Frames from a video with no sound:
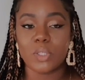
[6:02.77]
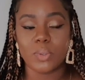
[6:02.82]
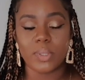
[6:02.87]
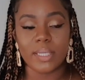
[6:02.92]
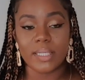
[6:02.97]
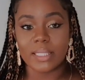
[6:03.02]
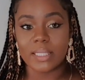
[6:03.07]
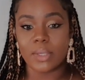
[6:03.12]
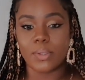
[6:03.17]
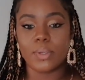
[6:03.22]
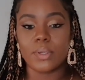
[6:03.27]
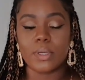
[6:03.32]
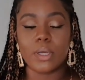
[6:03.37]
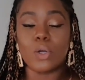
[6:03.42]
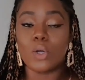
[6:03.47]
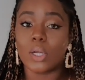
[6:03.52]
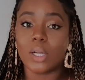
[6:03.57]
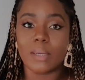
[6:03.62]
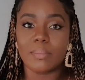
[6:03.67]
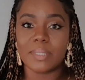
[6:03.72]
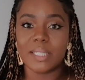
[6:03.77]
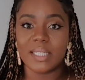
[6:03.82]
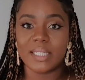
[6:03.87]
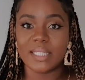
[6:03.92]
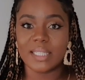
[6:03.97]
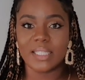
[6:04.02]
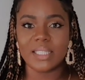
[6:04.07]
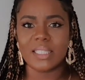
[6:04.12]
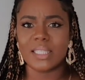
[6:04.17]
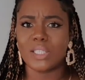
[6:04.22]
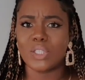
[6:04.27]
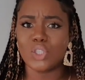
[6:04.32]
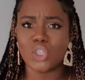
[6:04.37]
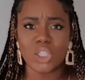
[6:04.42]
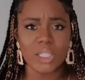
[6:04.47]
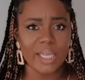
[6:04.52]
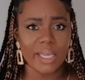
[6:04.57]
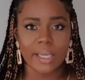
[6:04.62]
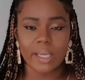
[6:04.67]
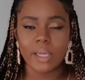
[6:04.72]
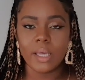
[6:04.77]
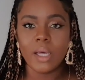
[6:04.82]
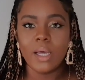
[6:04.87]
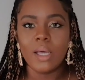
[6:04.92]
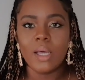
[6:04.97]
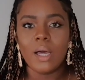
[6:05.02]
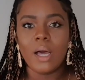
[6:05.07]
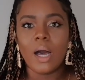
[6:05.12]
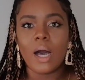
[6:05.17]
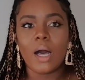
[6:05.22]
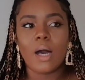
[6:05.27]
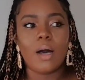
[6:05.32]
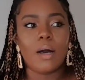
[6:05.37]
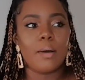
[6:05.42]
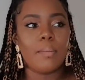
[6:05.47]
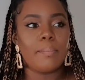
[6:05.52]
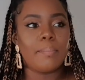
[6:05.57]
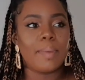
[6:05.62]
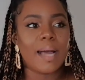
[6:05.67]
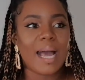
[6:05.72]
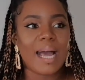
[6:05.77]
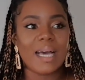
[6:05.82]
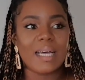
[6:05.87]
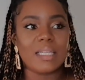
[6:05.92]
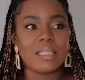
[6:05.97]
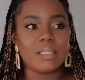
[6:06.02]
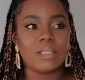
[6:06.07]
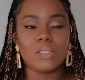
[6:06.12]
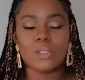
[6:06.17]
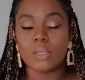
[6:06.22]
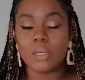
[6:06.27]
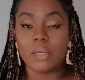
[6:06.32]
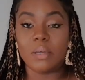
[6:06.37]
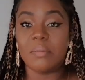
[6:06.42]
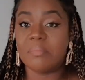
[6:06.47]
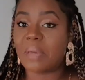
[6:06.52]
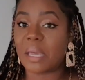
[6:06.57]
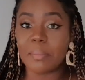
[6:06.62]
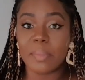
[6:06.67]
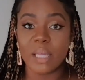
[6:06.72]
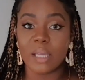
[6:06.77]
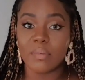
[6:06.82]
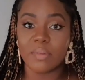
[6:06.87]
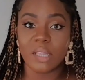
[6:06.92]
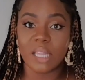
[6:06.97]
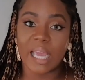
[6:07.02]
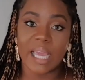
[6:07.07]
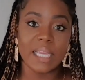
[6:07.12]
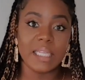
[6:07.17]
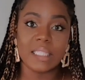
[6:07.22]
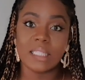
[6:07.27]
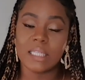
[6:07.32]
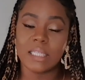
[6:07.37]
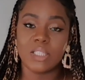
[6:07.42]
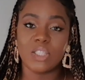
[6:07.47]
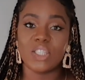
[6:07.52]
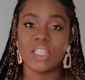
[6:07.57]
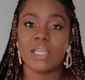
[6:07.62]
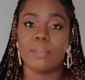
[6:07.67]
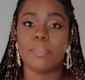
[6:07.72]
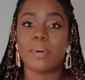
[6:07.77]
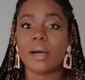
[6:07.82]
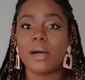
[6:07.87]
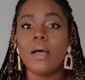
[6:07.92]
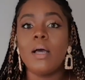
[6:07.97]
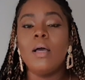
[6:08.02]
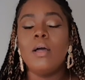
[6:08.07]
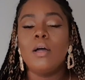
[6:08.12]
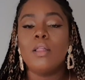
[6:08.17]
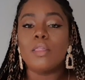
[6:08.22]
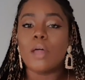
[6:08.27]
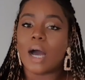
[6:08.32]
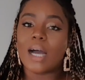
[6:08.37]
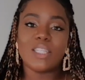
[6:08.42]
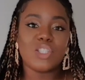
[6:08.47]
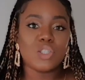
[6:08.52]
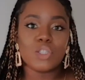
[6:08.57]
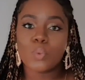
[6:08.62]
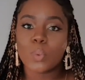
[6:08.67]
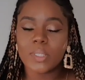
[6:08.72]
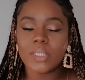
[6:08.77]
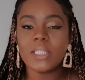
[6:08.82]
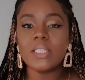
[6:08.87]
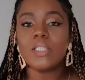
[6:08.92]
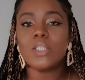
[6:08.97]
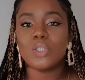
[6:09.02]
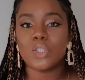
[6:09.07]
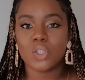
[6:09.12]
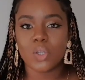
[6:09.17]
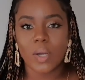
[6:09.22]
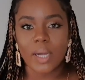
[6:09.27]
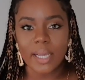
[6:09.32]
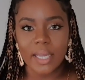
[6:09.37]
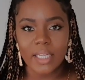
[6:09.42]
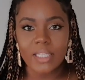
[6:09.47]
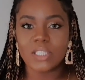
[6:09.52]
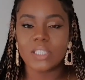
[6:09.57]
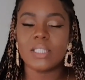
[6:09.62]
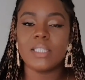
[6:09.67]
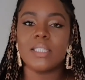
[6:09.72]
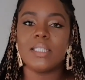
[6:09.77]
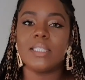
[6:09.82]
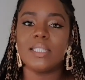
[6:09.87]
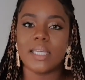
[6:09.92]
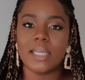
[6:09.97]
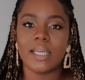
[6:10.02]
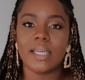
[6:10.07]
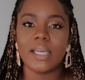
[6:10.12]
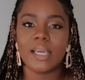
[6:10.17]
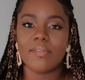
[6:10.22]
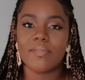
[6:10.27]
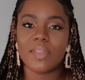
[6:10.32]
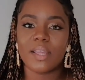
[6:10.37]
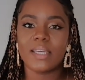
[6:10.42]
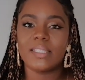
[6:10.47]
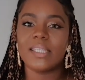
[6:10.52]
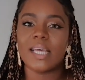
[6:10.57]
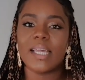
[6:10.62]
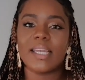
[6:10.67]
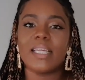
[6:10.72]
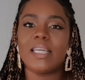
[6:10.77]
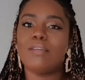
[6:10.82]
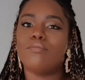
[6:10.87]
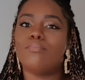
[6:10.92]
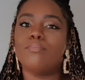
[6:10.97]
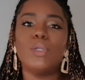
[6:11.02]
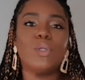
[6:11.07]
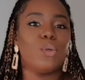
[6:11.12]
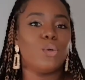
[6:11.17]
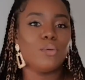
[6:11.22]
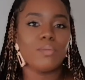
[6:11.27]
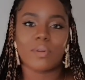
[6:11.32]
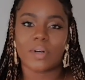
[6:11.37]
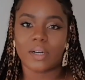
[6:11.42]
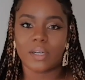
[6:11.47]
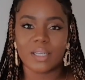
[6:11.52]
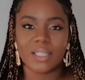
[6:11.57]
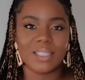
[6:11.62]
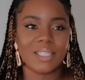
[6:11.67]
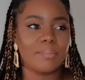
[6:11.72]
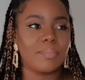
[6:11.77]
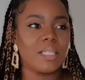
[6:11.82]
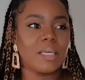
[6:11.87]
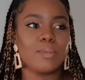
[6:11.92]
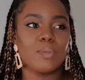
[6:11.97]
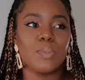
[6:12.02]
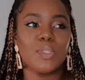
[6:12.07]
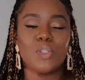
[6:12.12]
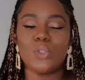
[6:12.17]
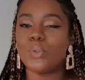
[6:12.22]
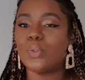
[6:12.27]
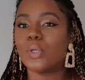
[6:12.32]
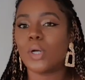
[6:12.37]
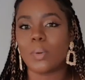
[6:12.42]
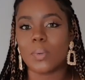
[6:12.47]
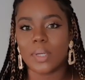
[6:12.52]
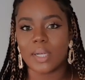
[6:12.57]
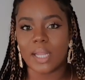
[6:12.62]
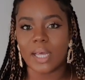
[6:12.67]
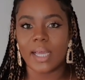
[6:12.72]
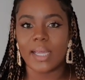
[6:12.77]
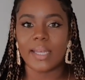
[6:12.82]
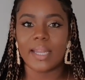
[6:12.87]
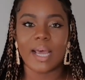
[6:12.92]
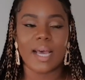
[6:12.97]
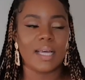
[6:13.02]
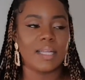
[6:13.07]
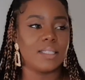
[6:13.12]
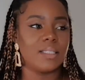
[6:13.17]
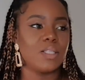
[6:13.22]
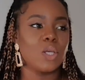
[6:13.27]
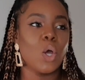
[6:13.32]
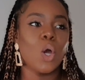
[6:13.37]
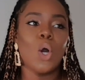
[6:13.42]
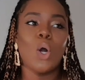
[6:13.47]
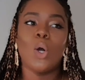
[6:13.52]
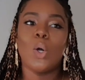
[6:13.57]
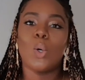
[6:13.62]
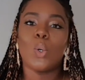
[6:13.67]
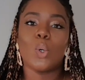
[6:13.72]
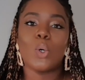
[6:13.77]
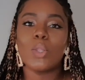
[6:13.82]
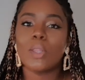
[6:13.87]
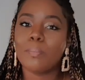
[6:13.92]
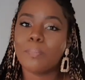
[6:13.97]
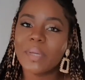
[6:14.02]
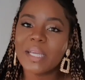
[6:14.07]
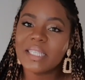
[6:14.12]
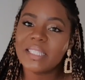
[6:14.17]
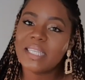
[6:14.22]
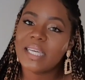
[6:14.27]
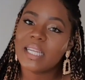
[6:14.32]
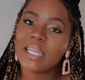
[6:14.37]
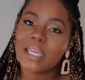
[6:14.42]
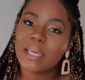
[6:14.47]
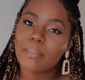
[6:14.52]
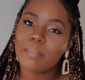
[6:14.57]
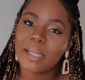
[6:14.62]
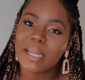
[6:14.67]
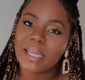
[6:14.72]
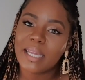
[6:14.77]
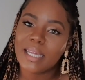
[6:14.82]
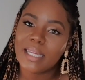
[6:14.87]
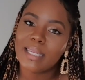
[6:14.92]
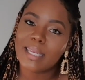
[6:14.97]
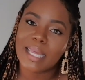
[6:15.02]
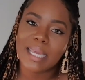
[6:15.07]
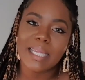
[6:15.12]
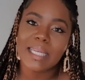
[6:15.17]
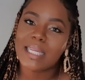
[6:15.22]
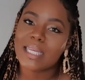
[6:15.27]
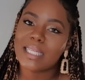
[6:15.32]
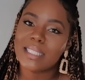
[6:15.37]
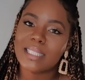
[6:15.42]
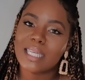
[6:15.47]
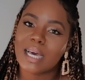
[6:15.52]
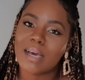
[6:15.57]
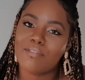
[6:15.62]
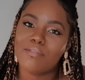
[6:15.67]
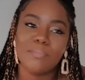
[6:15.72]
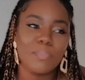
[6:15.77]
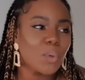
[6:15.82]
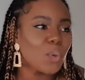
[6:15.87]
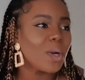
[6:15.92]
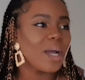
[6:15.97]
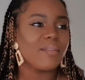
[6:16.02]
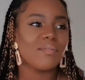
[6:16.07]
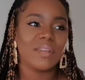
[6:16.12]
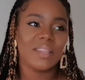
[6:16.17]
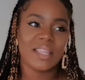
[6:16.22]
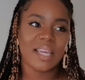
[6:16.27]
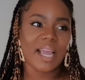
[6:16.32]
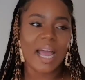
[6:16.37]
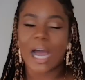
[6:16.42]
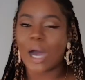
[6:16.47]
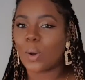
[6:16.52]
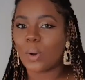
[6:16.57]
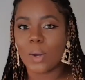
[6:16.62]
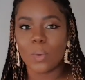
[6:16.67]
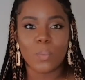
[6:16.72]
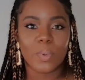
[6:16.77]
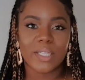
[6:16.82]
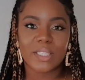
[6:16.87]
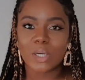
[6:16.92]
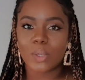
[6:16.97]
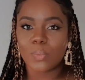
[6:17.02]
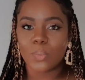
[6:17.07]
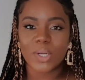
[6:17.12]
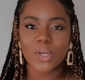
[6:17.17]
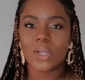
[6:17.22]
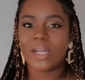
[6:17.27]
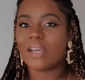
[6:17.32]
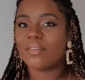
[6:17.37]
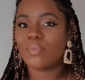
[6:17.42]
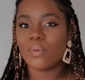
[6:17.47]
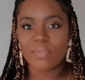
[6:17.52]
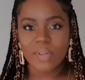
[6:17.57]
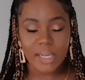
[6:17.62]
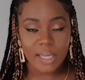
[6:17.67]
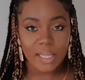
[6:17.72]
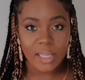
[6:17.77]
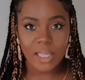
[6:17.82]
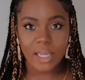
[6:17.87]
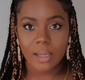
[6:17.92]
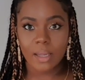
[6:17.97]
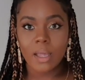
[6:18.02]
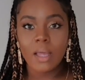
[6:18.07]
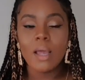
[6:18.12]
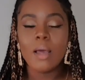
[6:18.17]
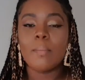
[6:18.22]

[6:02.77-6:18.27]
to it, so it gone up to the sixteen G, um, and maybe even the eighteen G, but I just wanted to try it just to see if there's any maneuver, because sometimes we do go online and all the big titty committee ladies have bought everything out and we don't, we're not left with anything.